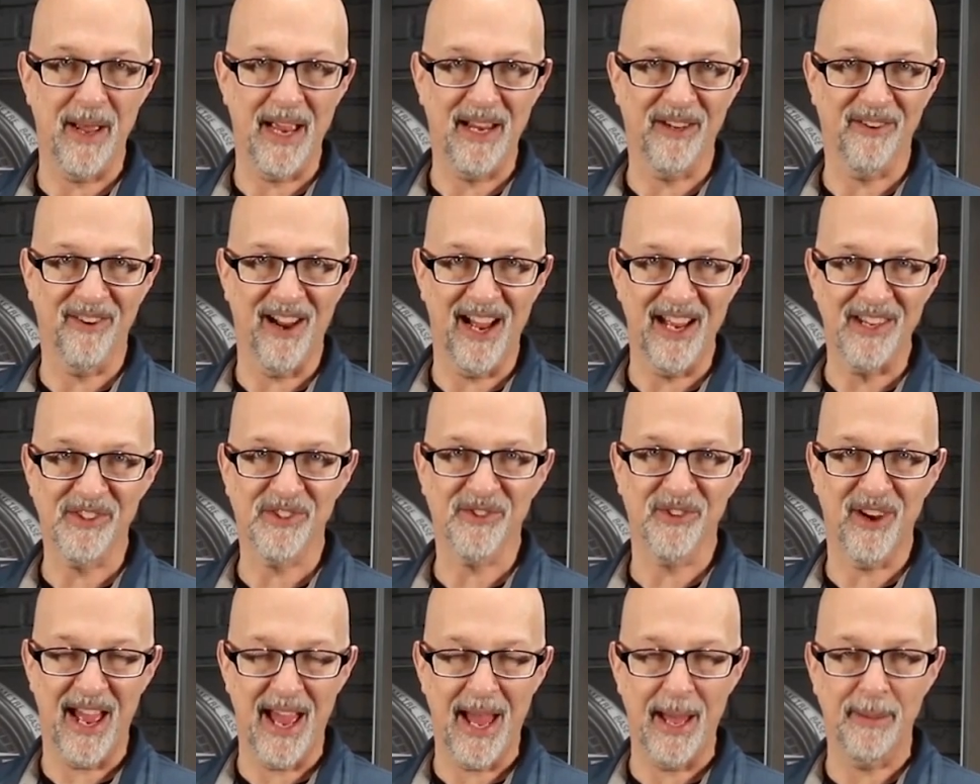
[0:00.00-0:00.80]
Panerai
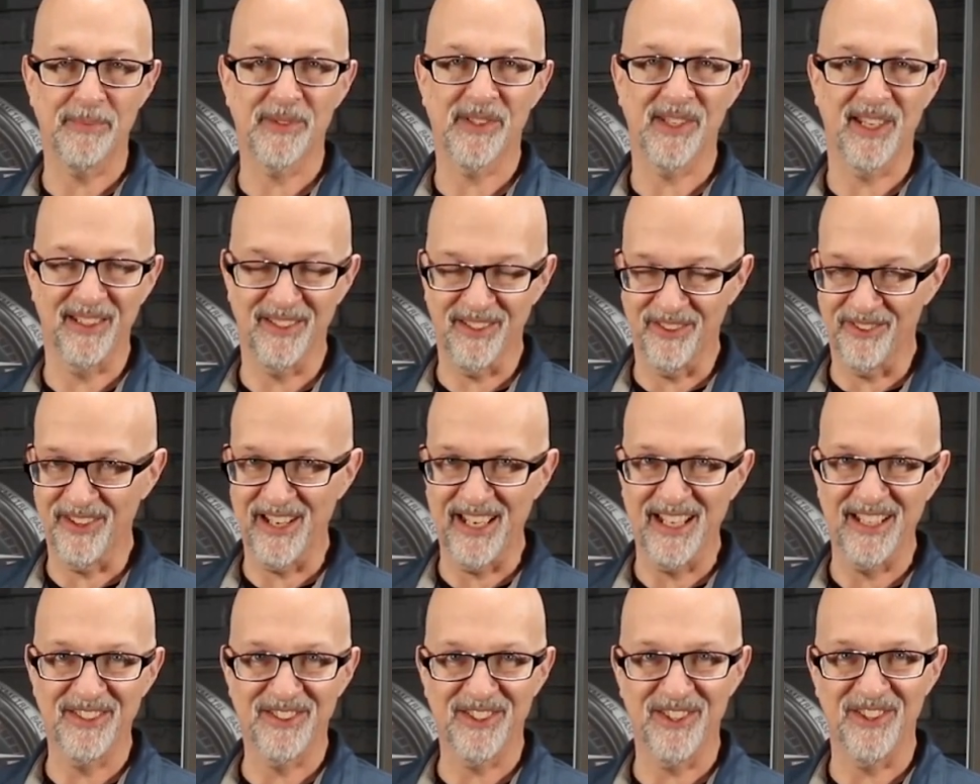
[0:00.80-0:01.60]
straps and you're
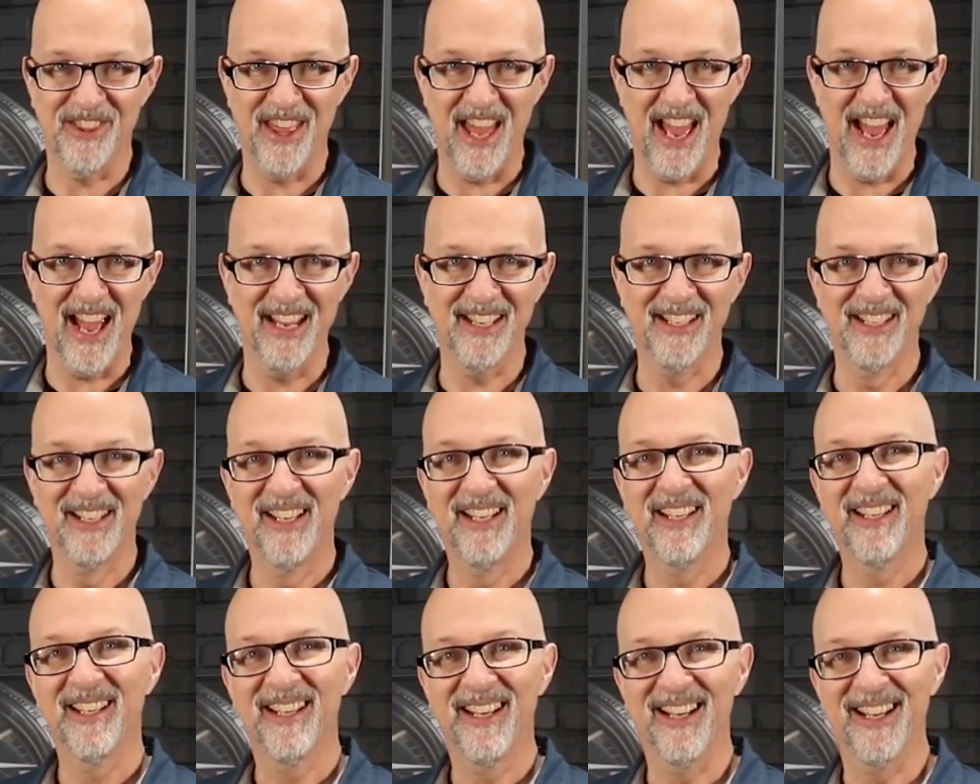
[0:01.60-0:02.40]
into that
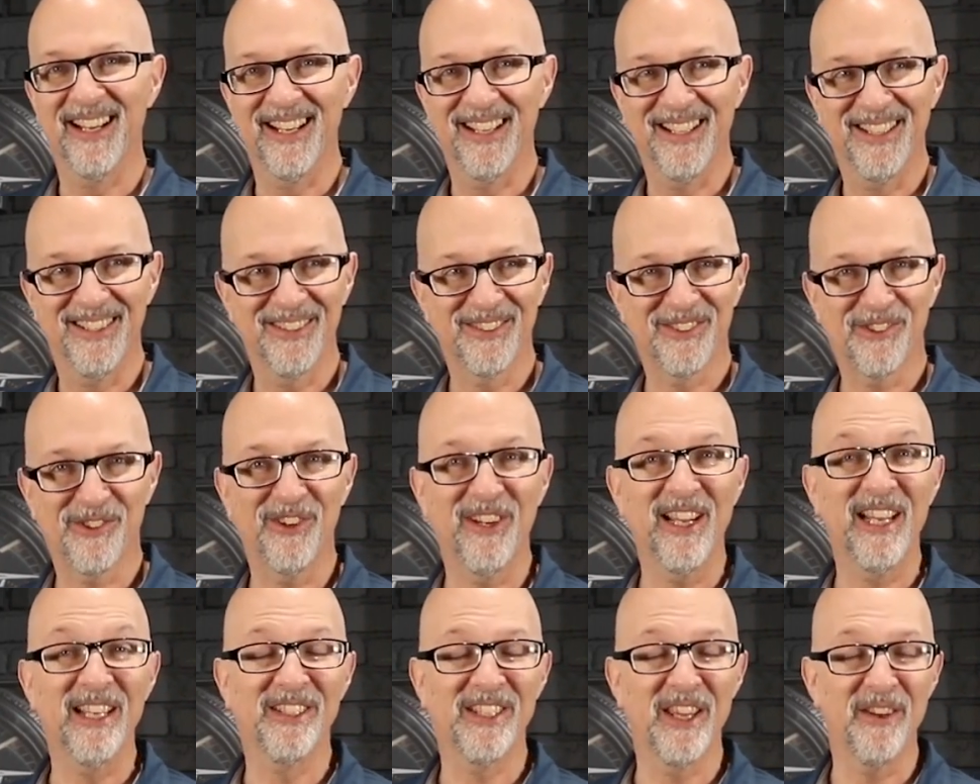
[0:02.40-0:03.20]

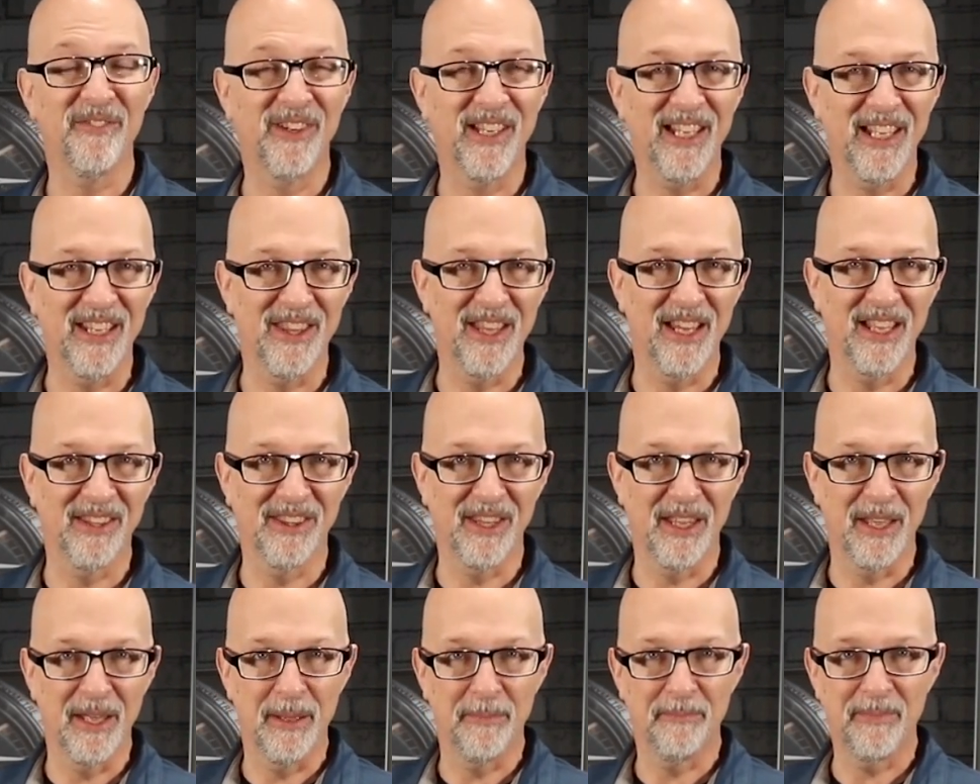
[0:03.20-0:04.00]
creativity
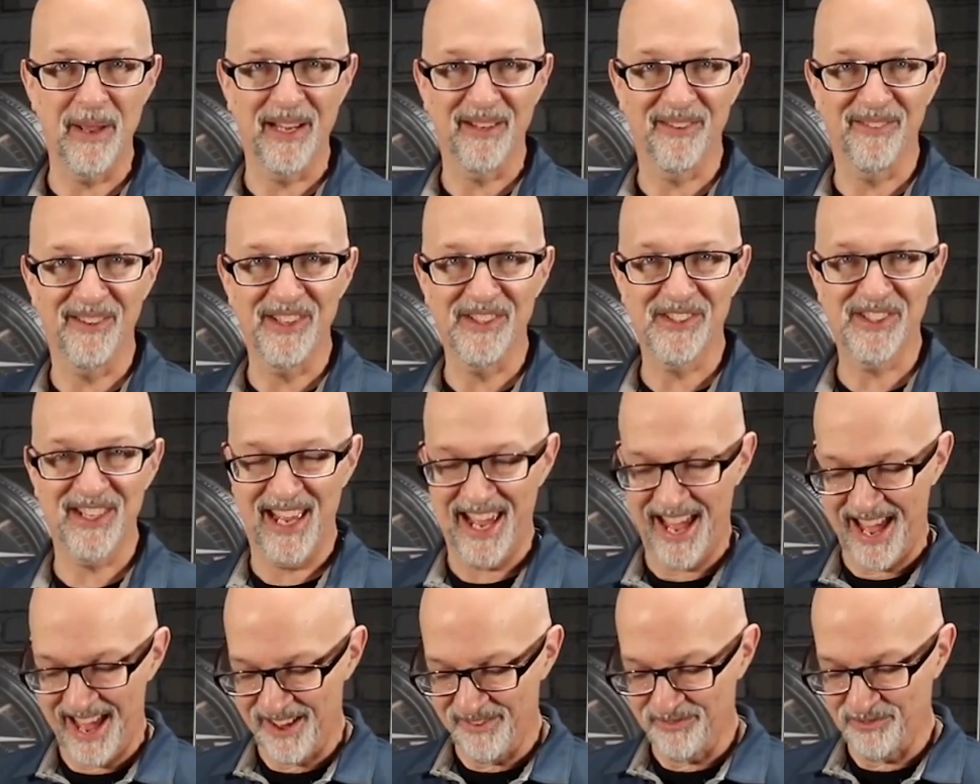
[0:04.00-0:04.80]
that the
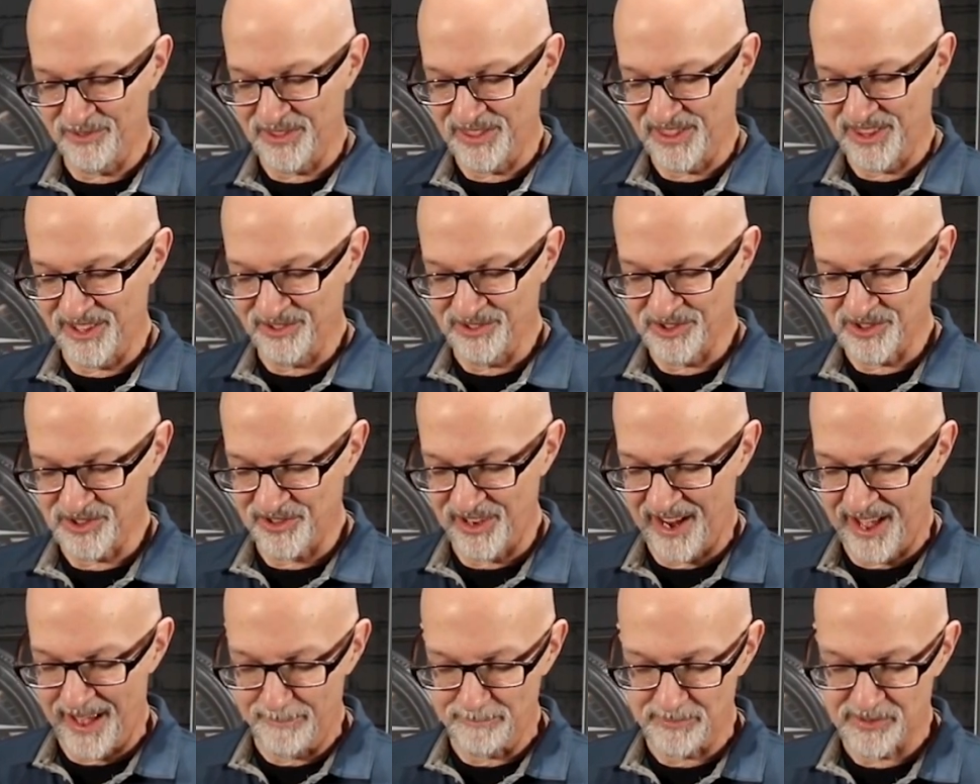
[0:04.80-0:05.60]
Paneristi have with their
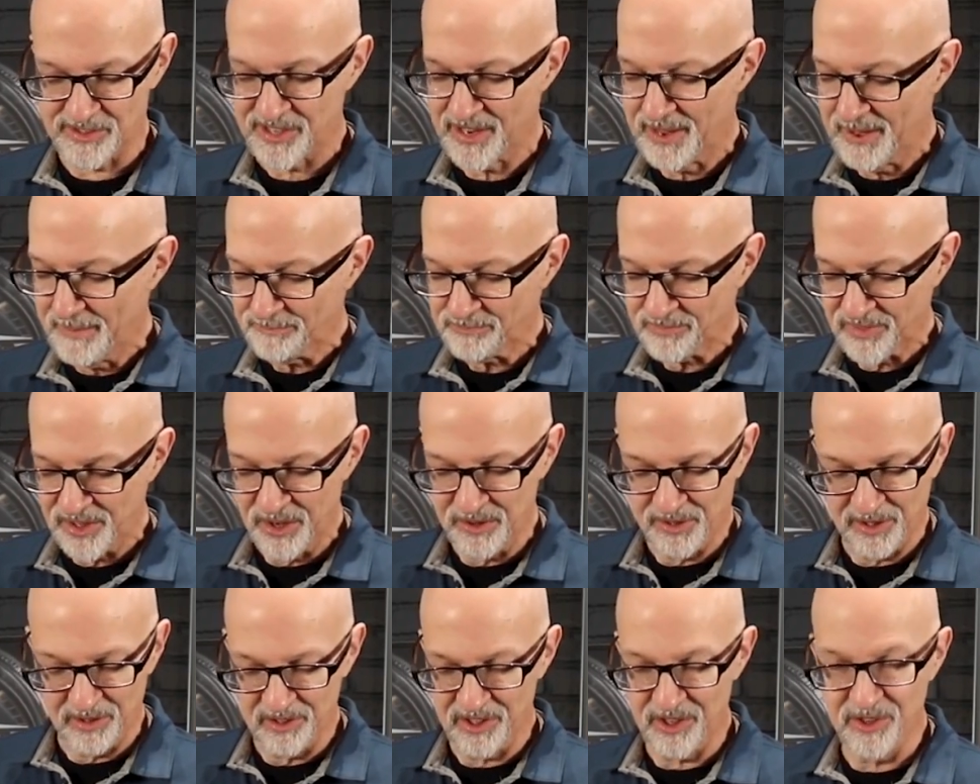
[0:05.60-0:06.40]
straps,
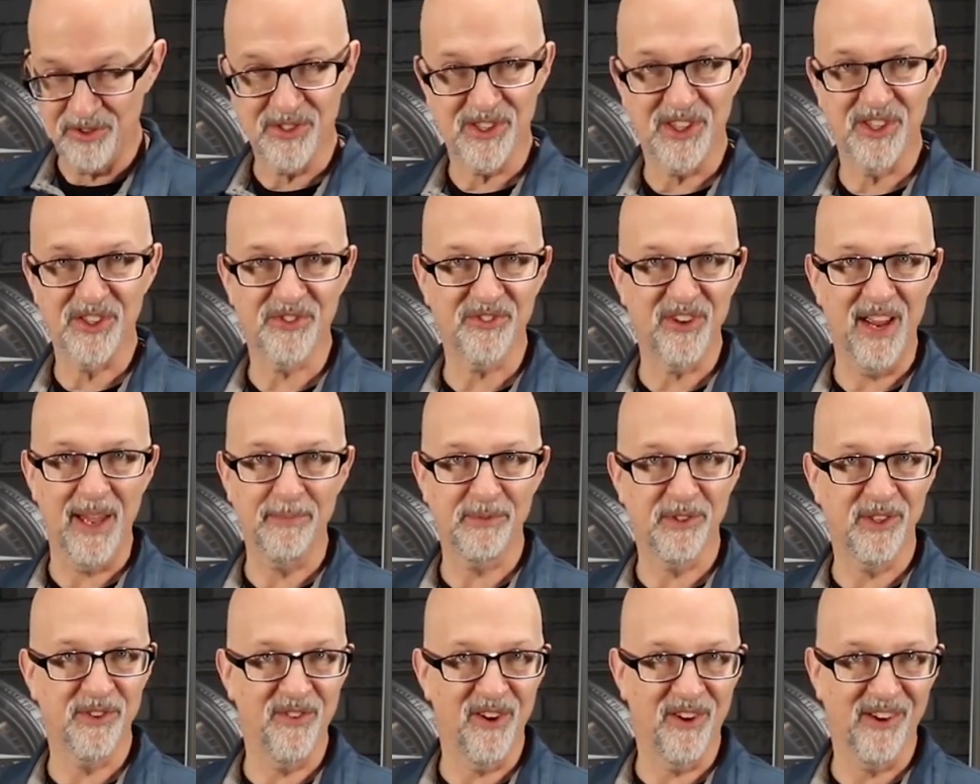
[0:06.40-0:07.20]
you can use the
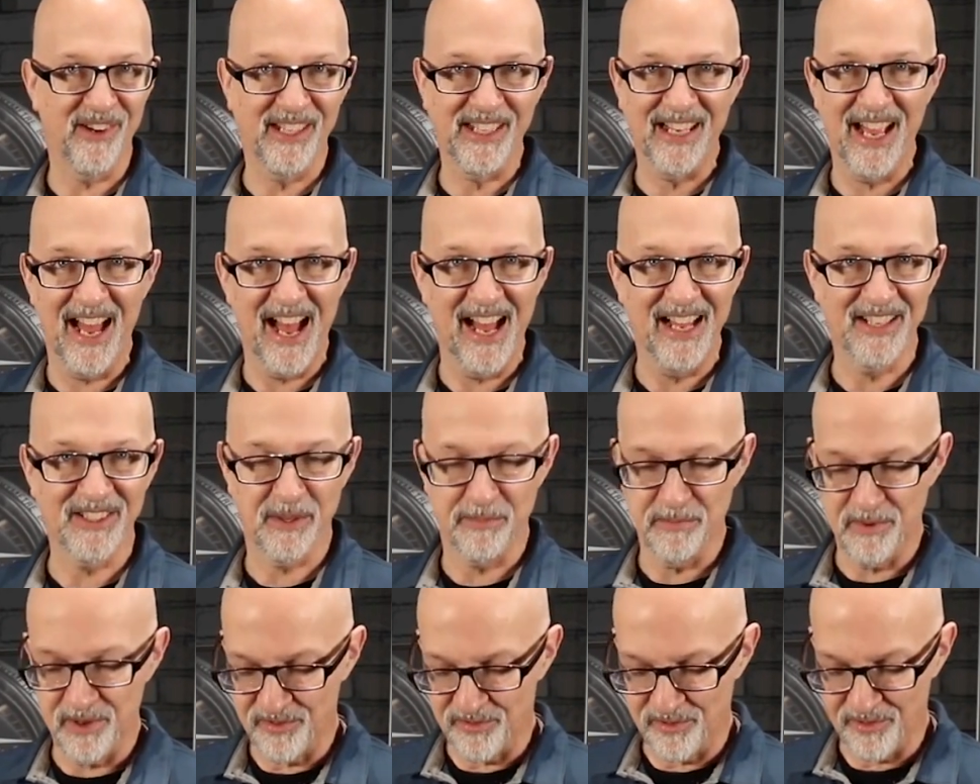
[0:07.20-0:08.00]
straps you've already got
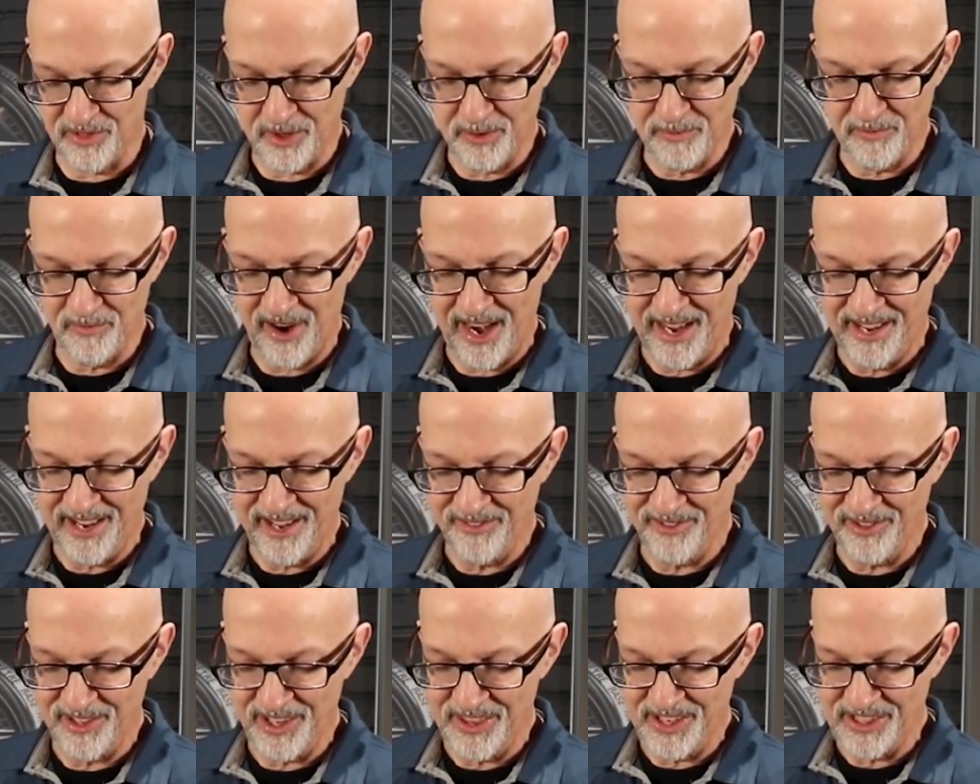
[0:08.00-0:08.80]
to move them right
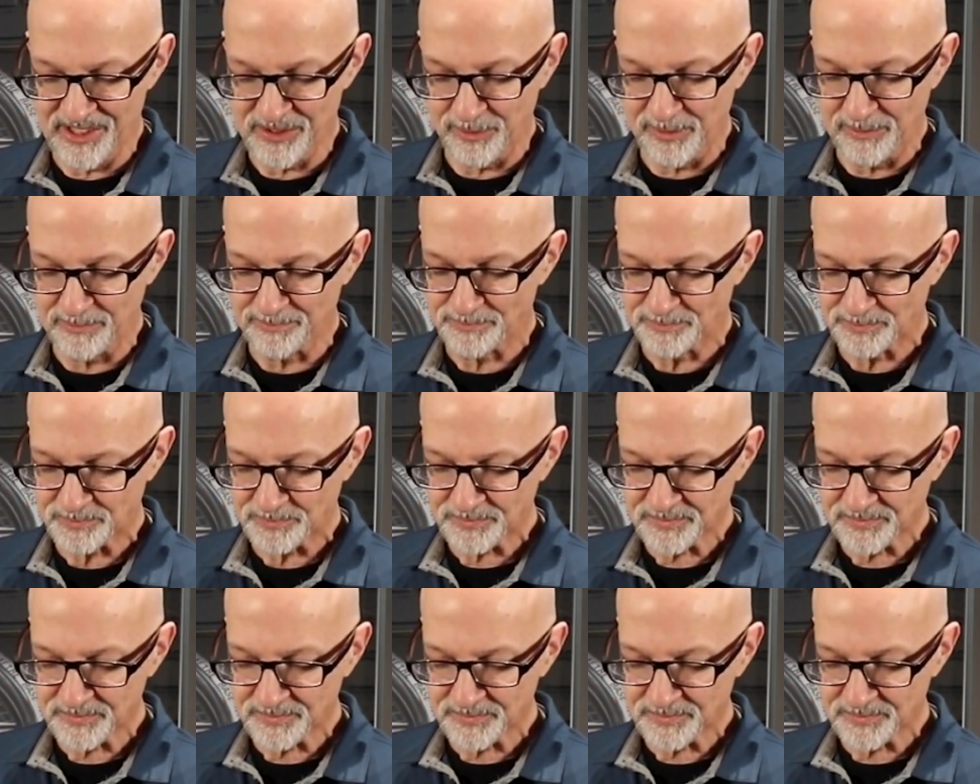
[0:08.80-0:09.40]
over to this one.